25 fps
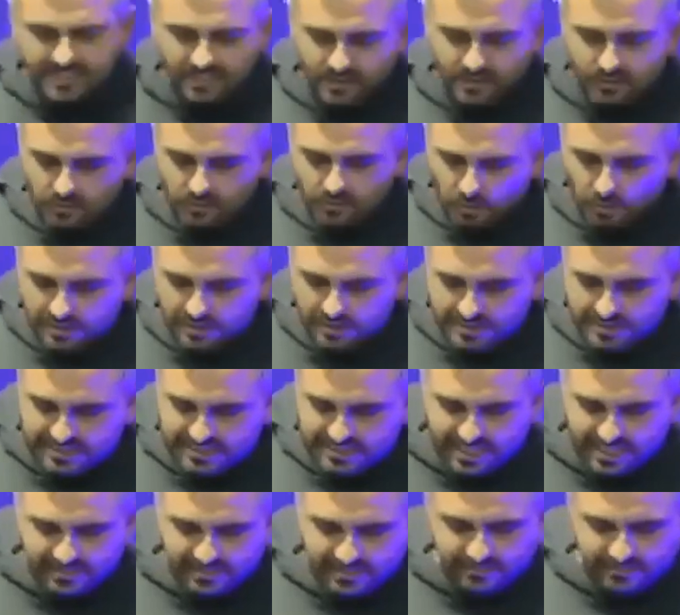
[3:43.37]
in Romans
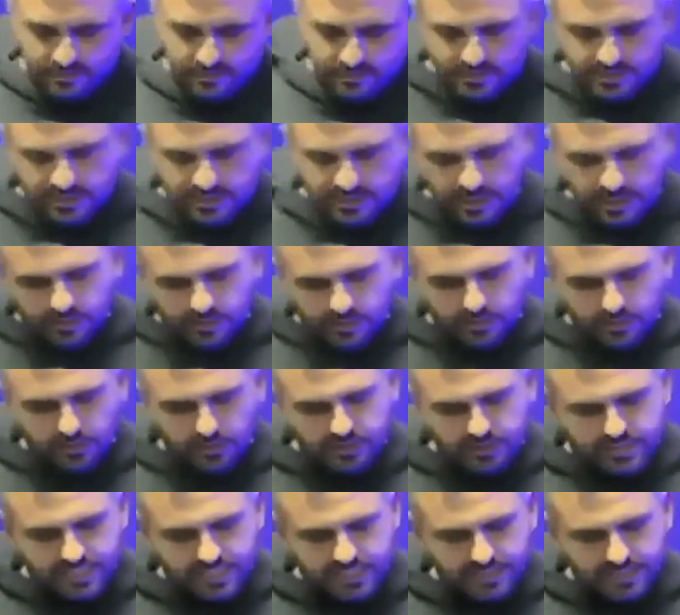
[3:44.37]
10, verse
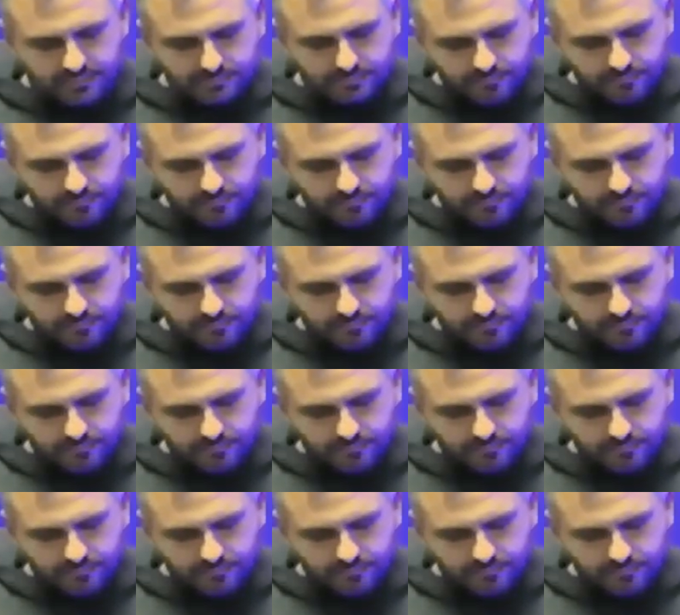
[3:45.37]
13.